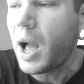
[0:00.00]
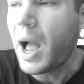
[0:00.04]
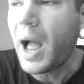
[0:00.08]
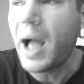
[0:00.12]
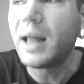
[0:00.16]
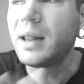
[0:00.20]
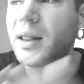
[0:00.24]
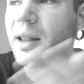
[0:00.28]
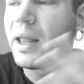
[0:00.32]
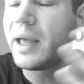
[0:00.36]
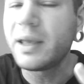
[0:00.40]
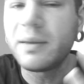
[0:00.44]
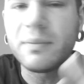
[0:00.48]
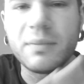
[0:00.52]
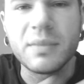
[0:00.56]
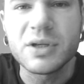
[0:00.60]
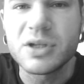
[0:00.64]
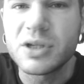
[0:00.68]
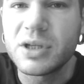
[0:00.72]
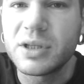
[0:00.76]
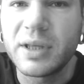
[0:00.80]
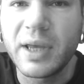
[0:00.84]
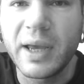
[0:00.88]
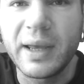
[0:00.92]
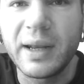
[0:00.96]
I like
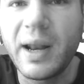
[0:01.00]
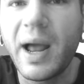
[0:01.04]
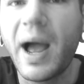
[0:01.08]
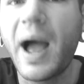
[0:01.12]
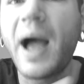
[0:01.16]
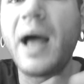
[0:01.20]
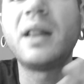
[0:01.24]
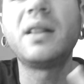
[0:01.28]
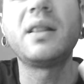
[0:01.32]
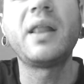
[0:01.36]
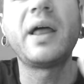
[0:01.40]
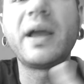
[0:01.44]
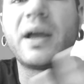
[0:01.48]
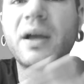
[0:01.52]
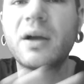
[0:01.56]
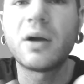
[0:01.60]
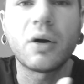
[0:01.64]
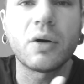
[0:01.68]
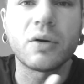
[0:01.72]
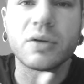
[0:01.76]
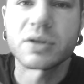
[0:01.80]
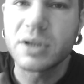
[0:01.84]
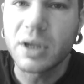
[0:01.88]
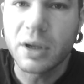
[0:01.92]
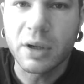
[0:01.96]
Miesha Tate. I like
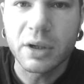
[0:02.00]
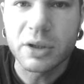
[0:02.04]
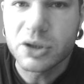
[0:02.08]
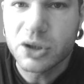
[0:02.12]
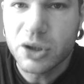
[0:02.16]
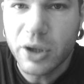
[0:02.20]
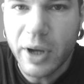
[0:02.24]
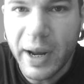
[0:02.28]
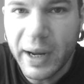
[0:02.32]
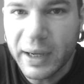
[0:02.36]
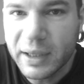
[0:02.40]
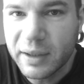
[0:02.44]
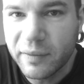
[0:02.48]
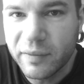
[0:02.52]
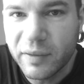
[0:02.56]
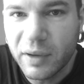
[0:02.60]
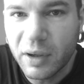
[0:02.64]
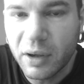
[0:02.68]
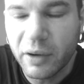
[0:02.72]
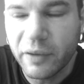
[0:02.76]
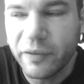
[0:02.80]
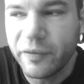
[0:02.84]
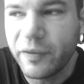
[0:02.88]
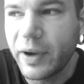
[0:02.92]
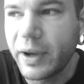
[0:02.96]
girls that are attractive than
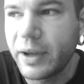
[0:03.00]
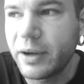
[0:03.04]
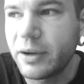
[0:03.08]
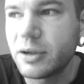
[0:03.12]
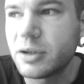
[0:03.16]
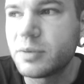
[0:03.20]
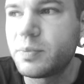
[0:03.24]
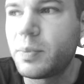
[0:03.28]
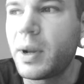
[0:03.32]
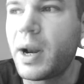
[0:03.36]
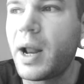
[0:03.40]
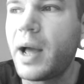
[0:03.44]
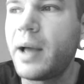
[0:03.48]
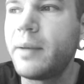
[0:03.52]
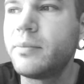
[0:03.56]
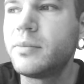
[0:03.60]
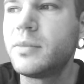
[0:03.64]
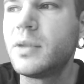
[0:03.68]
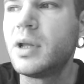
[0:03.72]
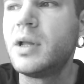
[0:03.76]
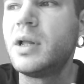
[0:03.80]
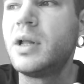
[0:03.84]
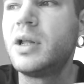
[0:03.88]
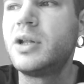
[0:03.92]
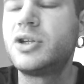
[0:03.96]
are fighters. But I'm
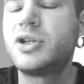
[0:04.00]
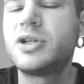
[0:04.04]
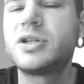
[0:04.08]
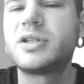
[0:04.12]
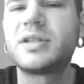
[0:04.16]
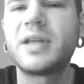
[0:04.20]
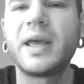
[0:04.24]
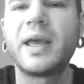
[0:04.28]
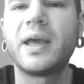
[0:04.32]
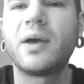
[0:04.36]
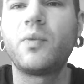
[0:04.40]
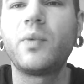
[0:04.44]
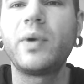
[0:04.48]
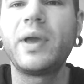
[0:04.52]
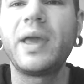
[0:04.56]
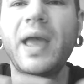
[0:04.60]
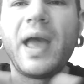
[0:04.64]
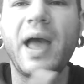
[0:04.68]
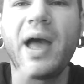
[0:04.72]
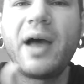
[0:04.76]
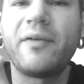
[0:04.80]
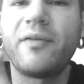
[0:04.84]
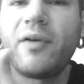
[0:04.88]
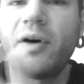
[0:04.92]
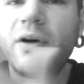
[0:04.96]
just saying we
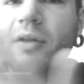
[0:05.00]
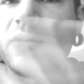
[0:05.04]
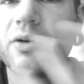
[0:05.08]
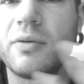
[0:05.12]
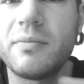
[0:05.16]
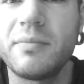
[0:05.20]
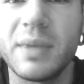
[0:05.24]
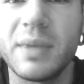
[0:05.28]
have other